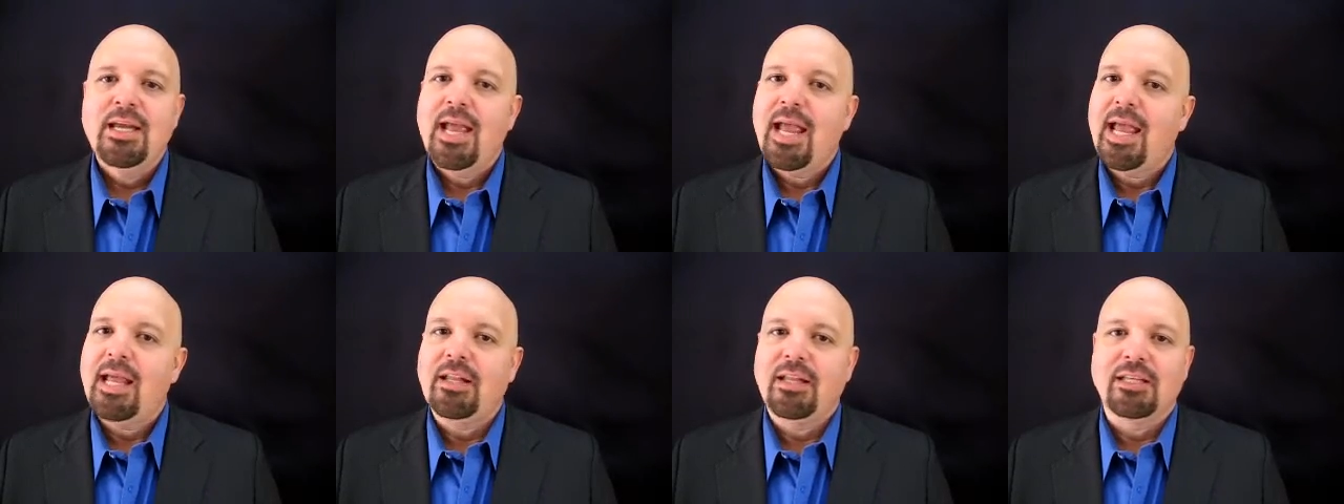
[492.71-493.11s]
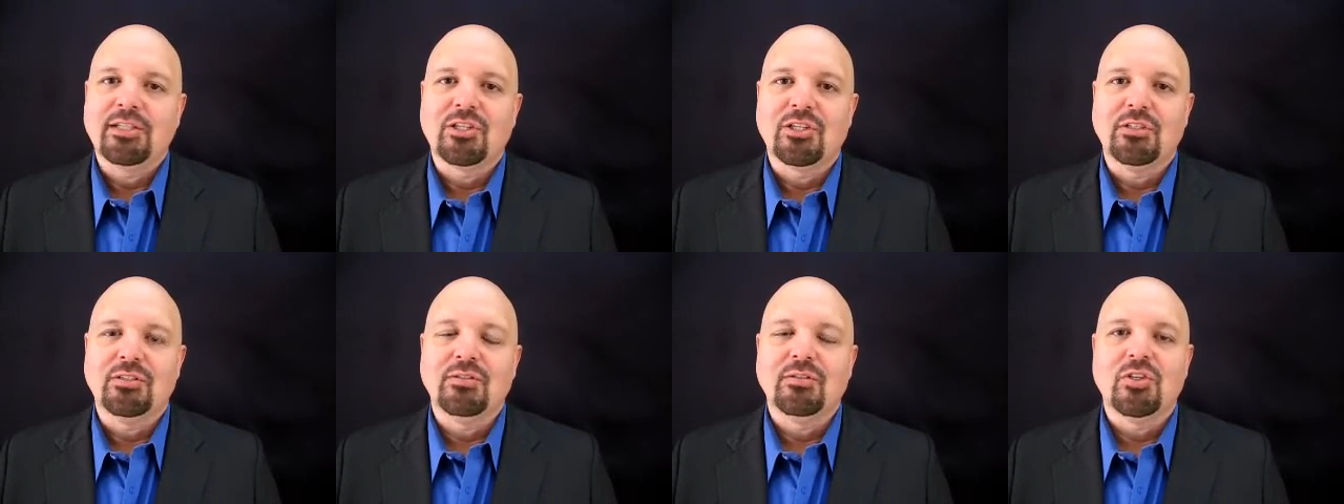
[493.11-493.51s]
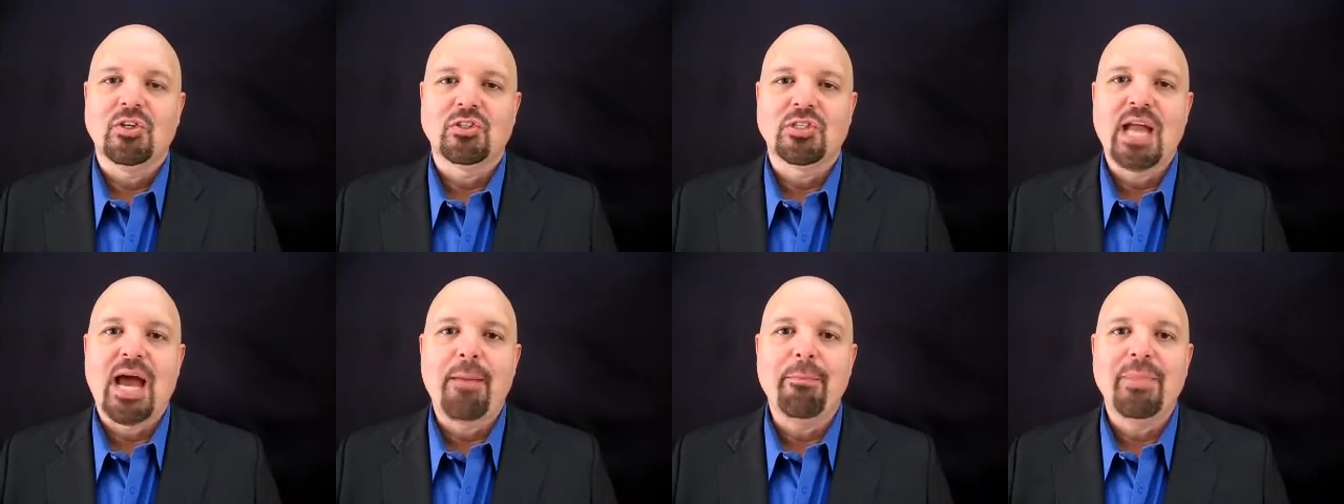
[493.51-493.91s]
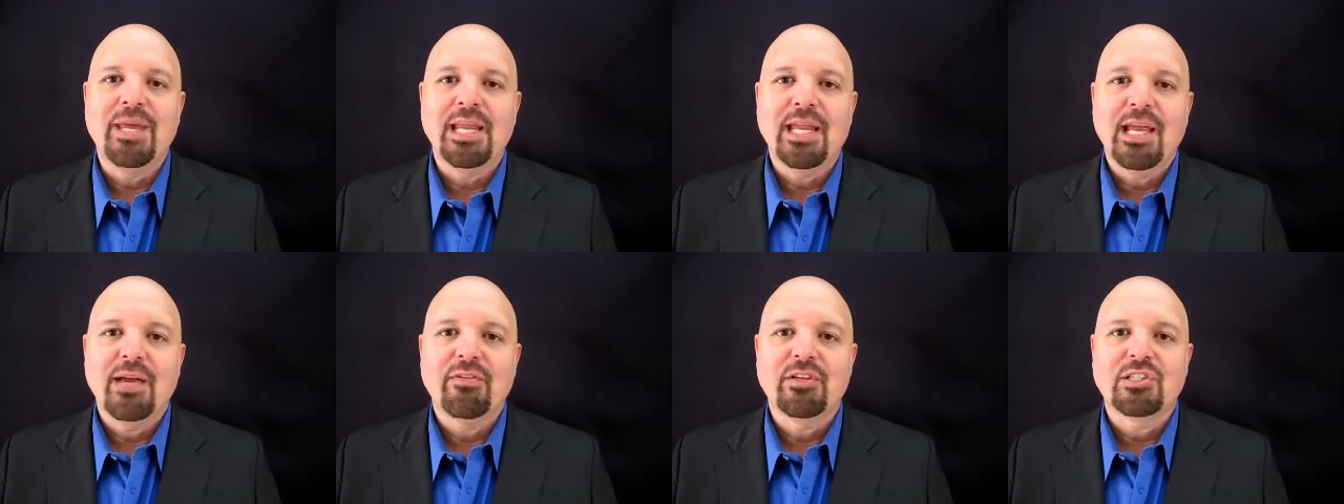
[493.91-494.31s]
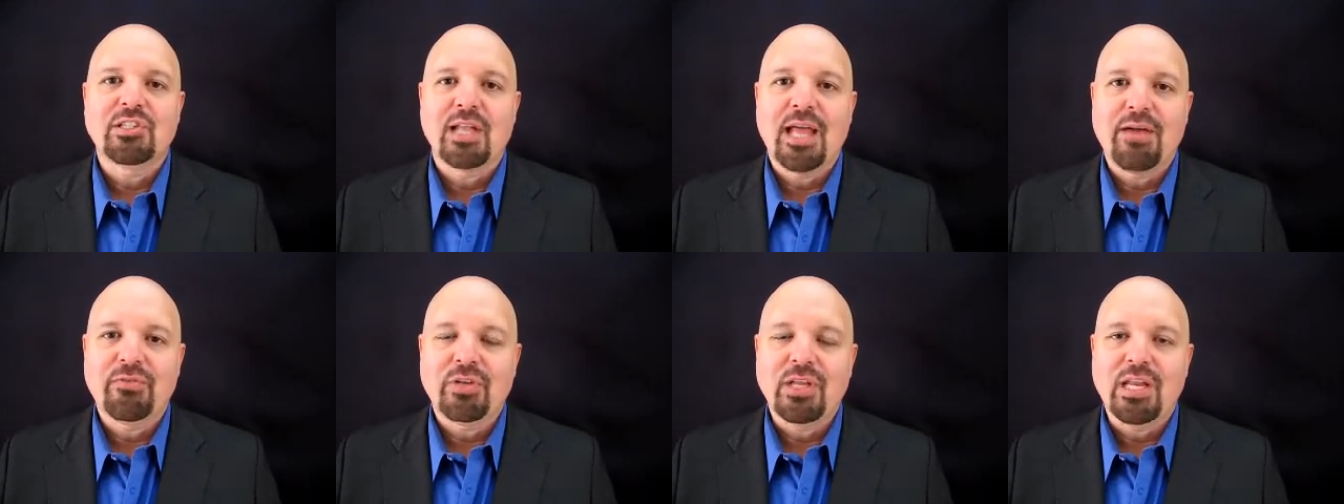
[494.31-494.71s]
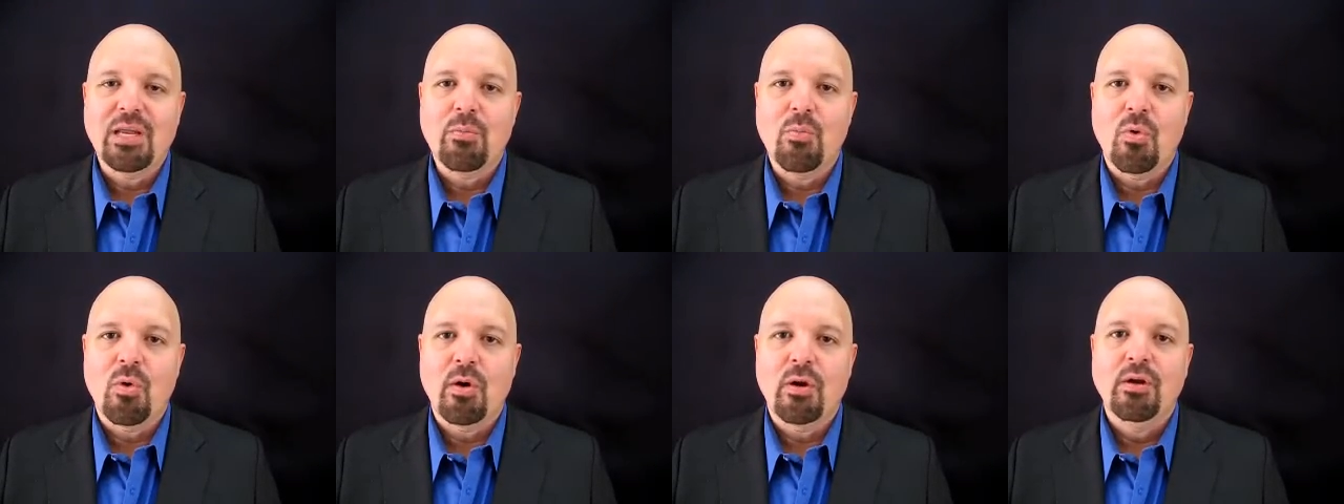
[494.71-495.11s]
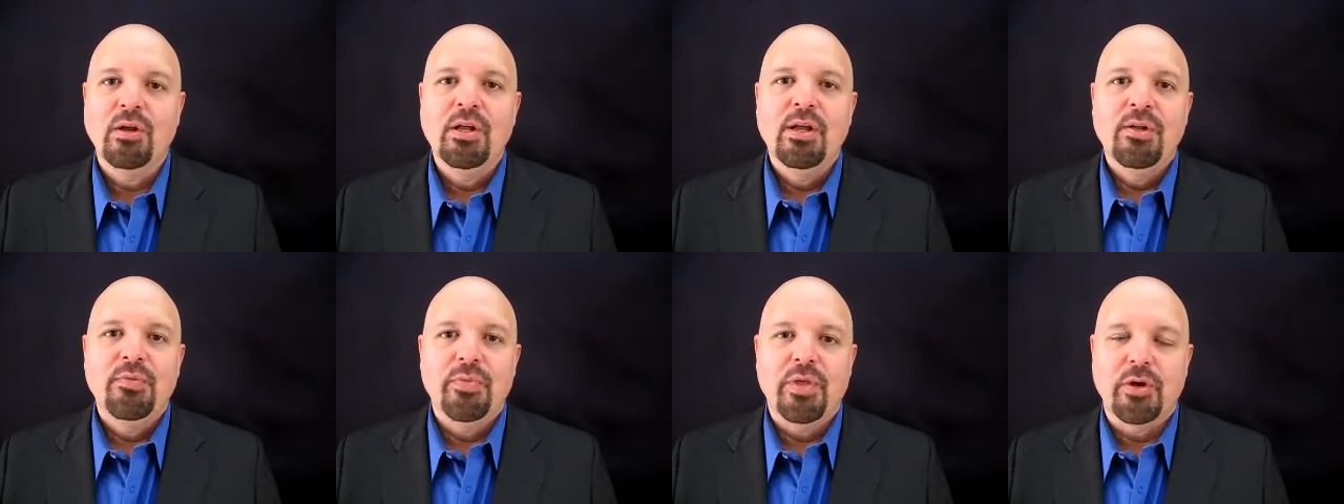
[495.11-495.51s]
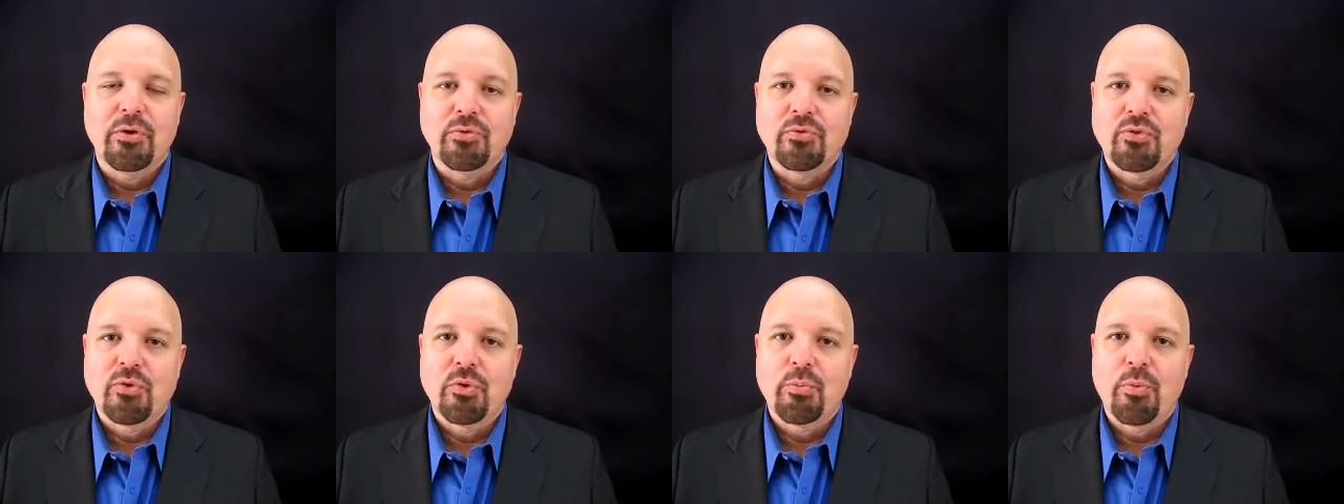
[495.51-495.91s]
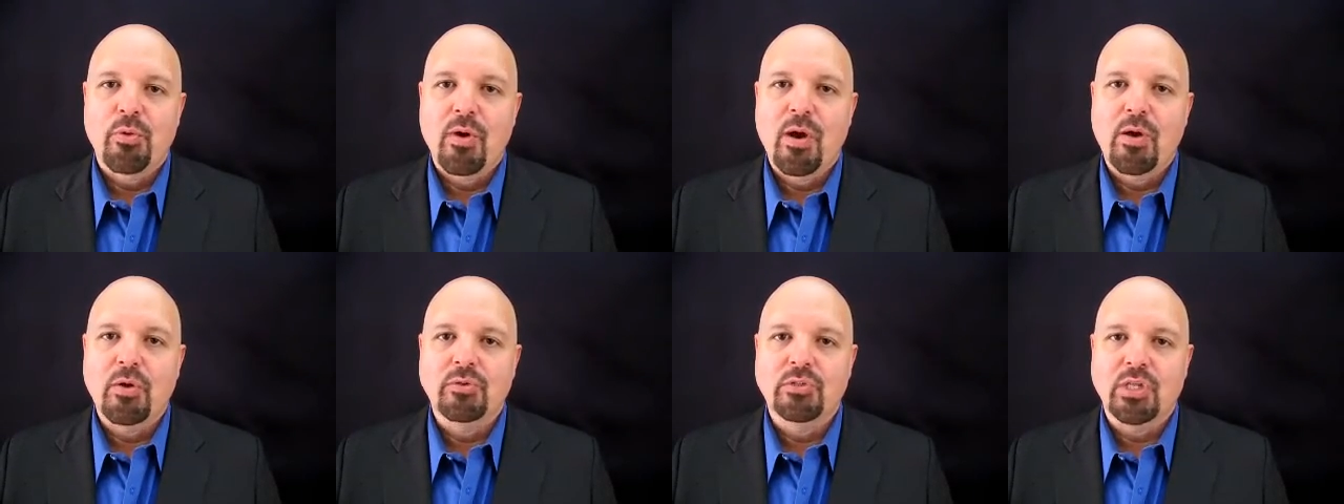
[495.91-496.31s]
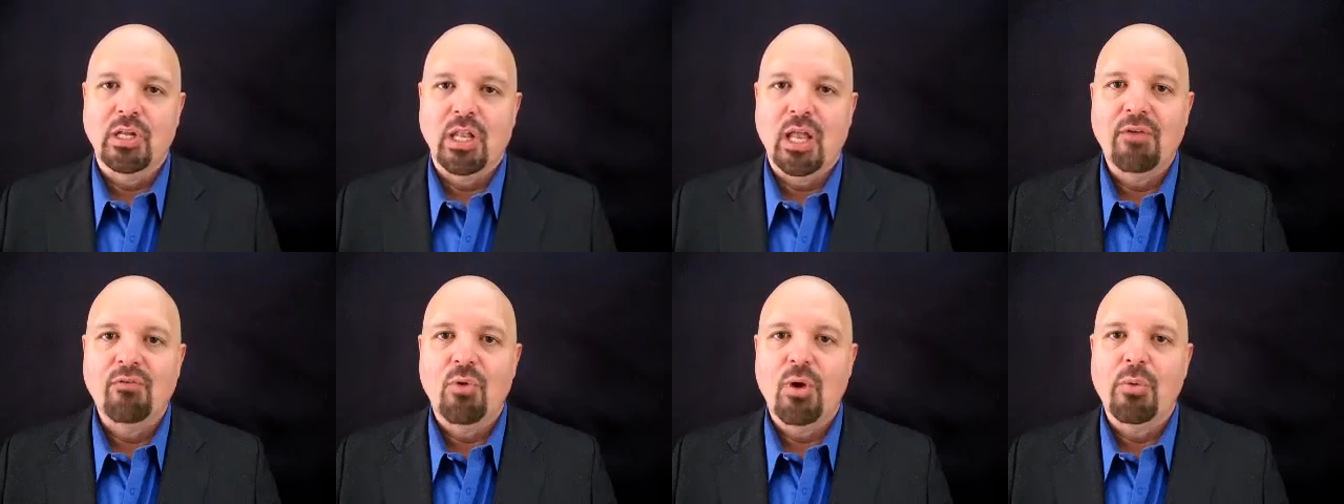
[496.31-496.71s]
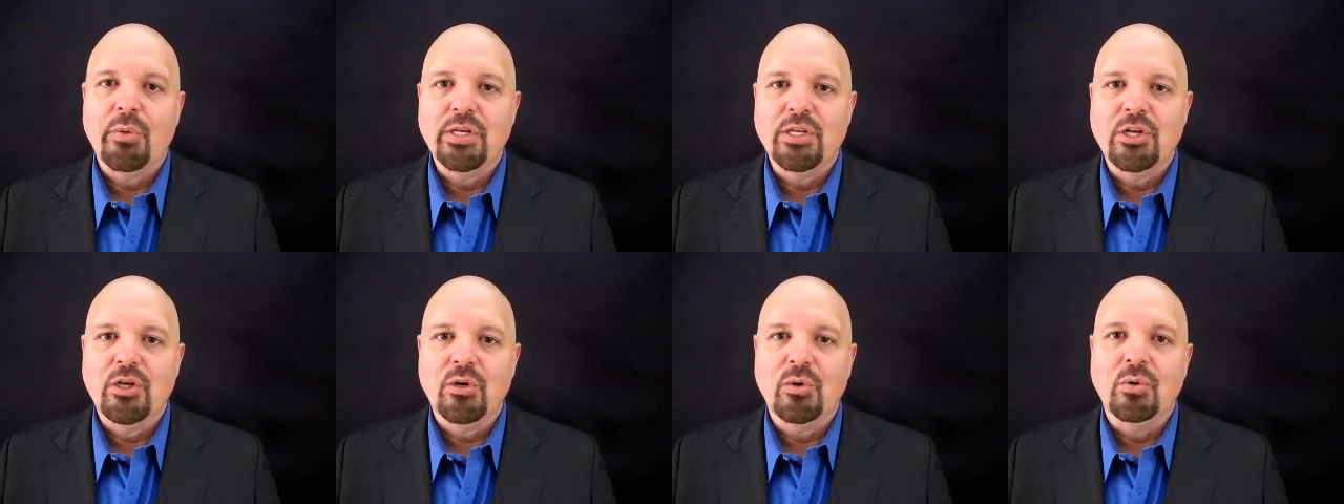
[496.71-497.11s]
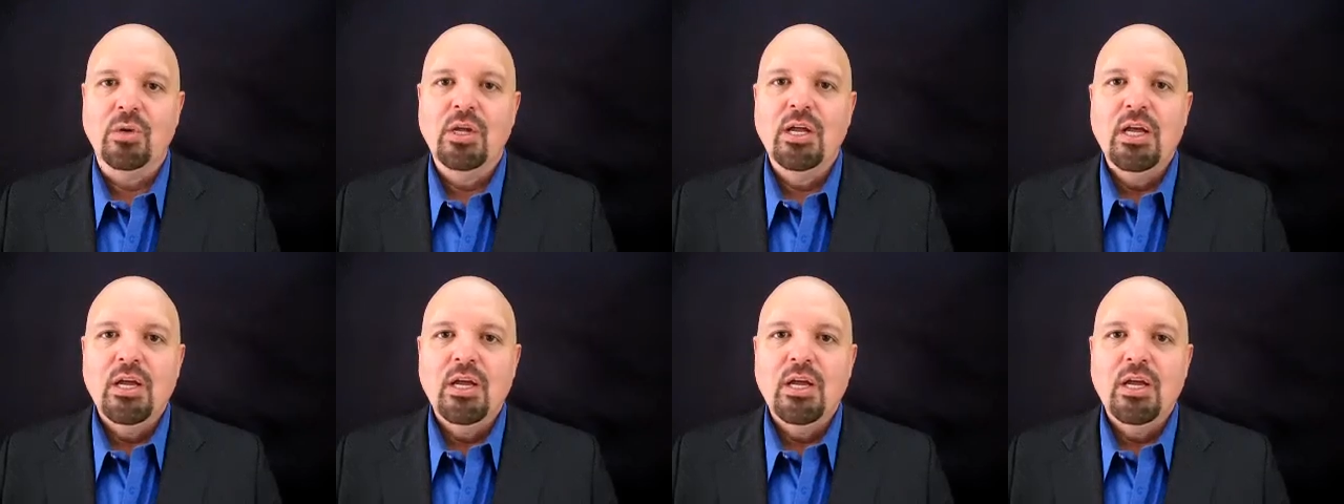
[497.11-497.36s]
and listen, there's not many of us left anymore that are true pros that love what we do.